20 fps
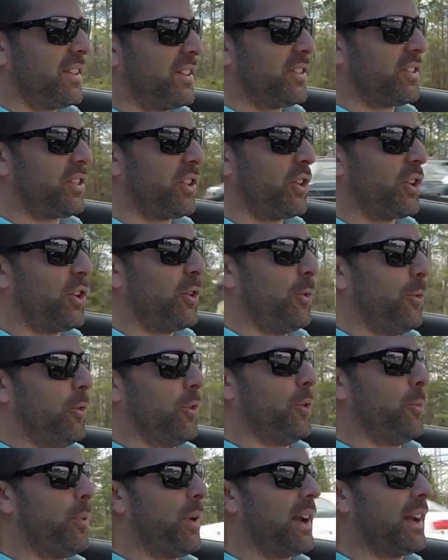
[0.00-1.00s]
So
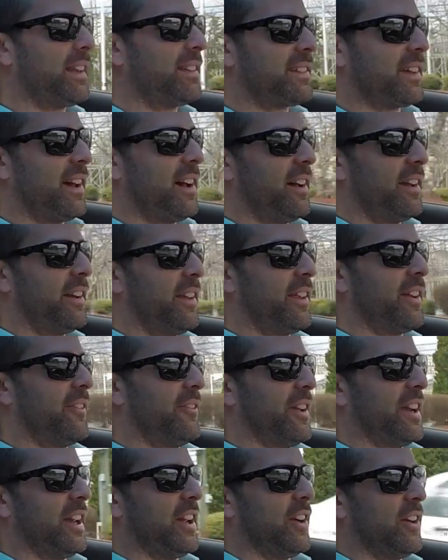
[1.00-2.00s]
you probably saw another
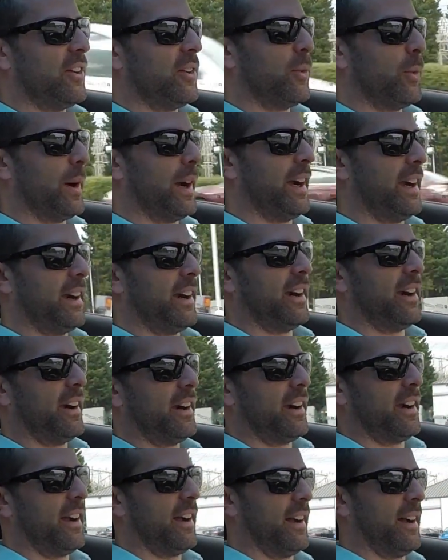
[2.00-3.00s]
video
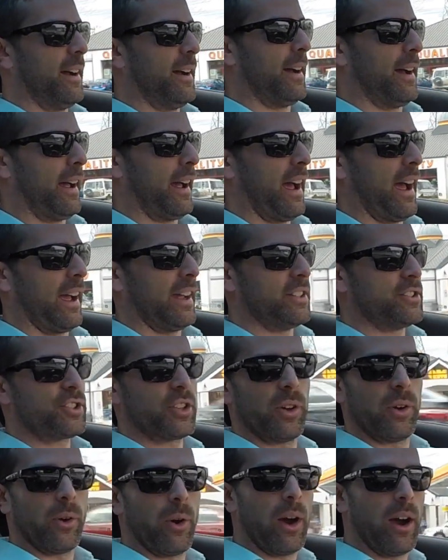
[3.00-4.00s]
where I
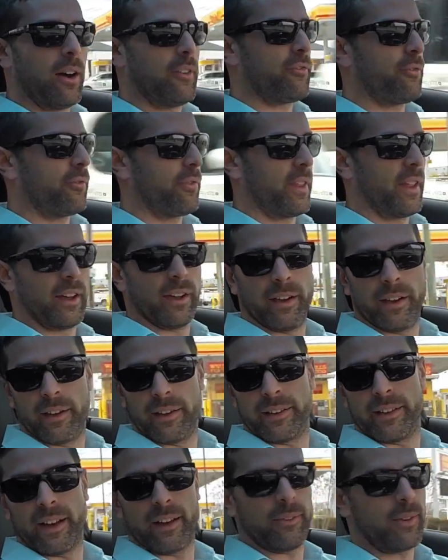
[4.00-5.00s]
show off
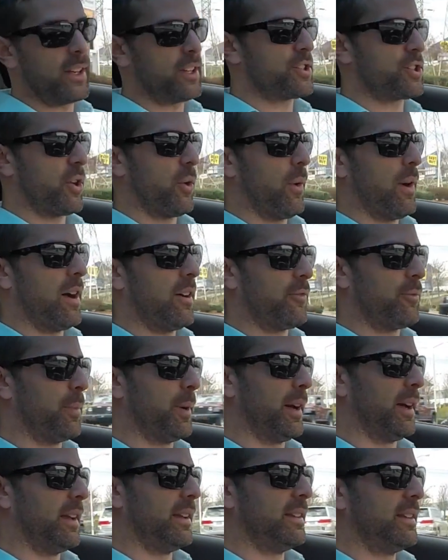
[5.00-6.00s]
not really show off,
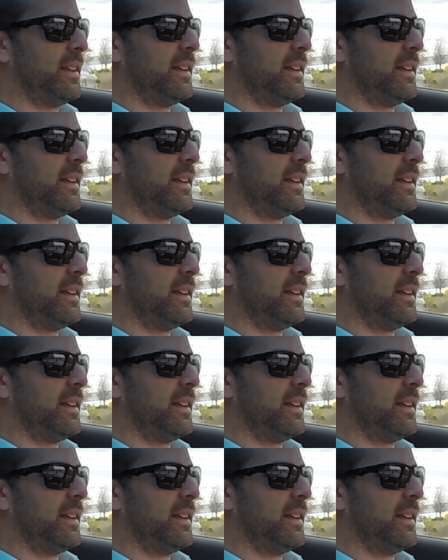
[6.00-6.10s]
but